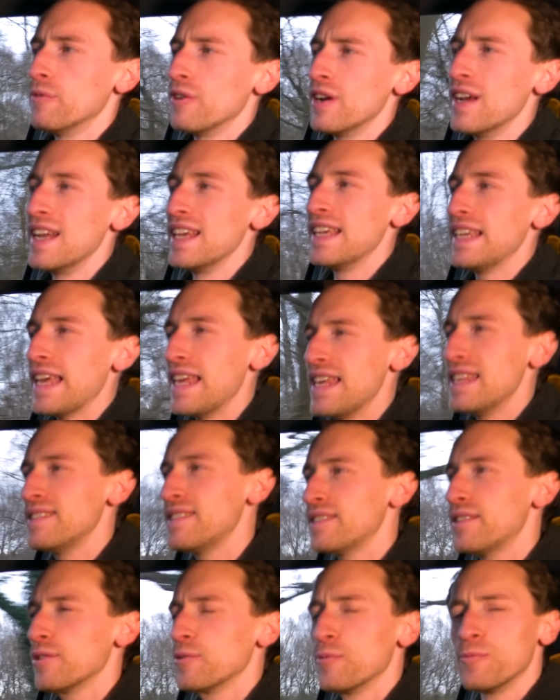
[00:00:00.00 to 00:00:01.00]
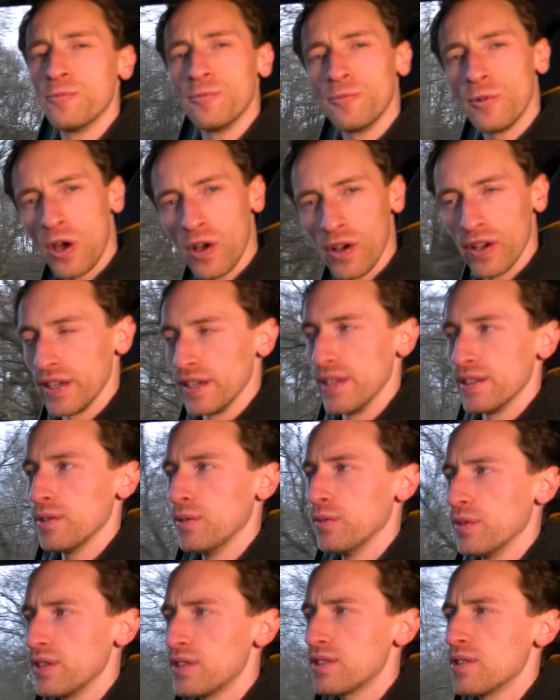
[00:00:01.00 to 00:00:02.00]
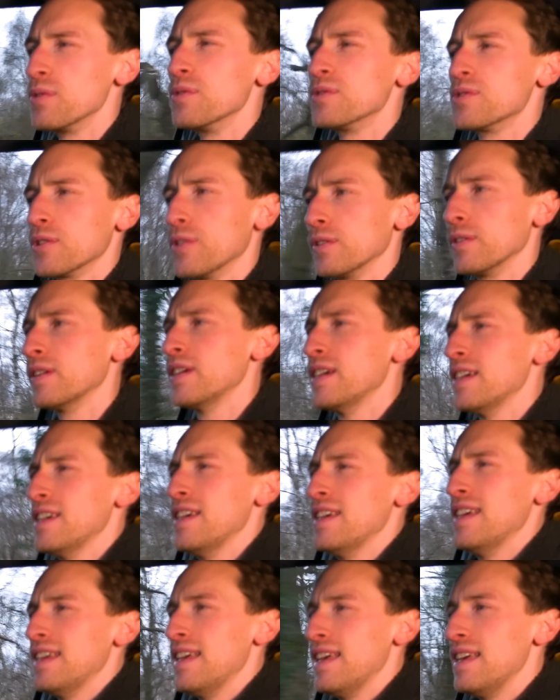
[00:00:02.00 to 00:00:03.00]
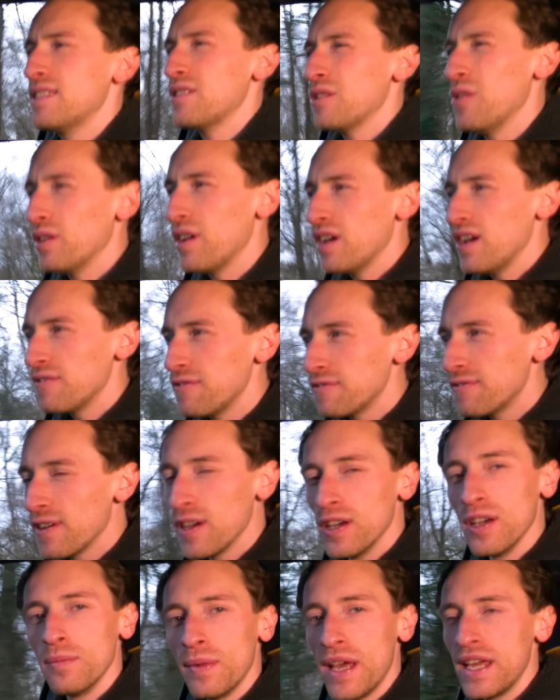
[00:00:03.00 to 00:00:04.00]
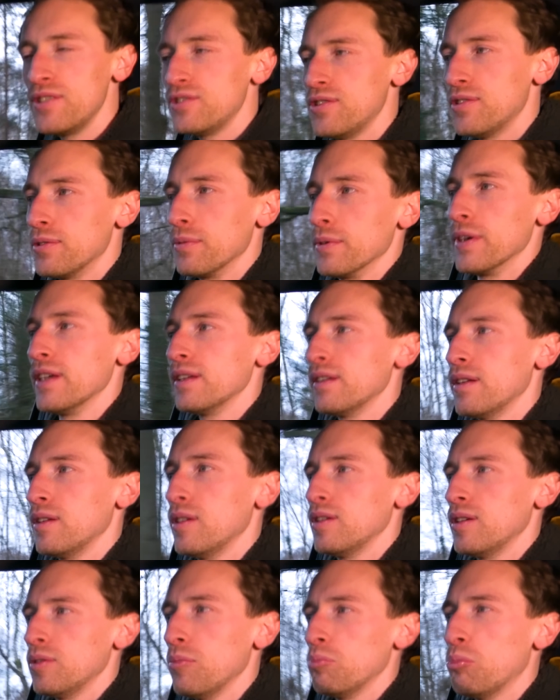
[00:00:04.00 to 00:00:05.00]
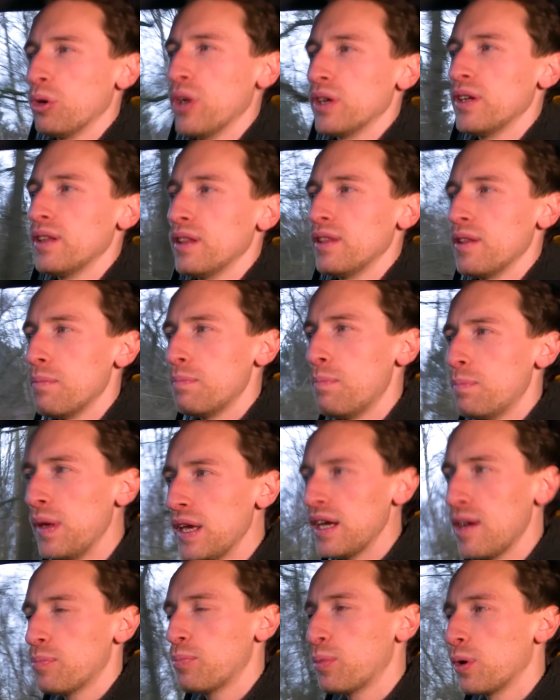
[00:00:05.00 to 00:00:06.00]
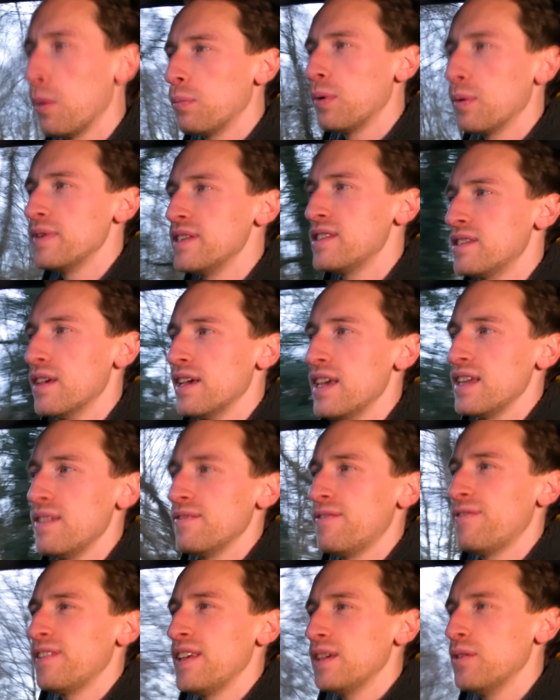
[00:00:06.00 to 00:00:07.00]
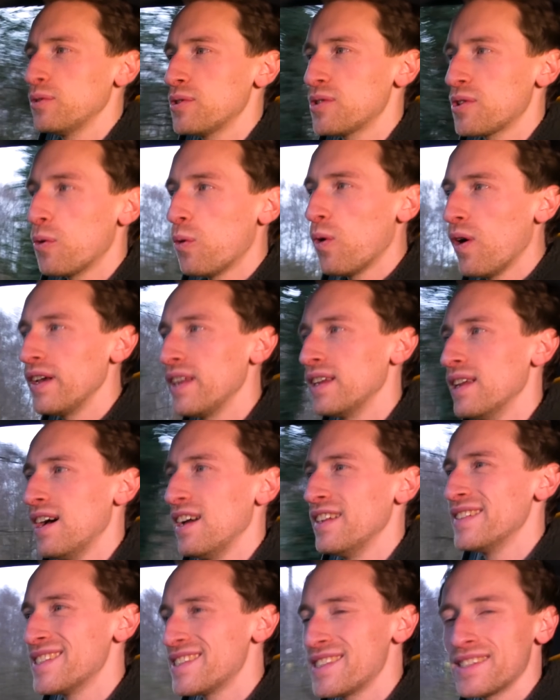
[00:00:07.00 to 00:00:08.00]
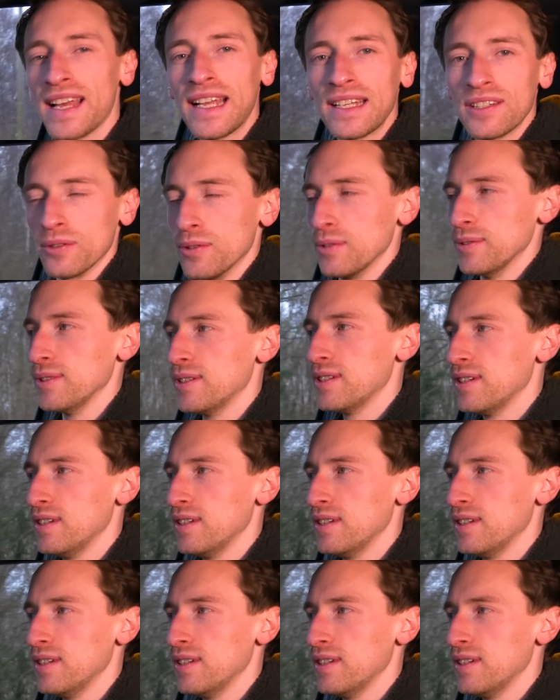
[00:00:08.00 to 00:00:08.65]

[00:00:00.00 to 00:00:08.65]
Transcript: really is the ride on the Tucson. It's got a firm edge to it, but the bigger problem is that it feels quite unsettled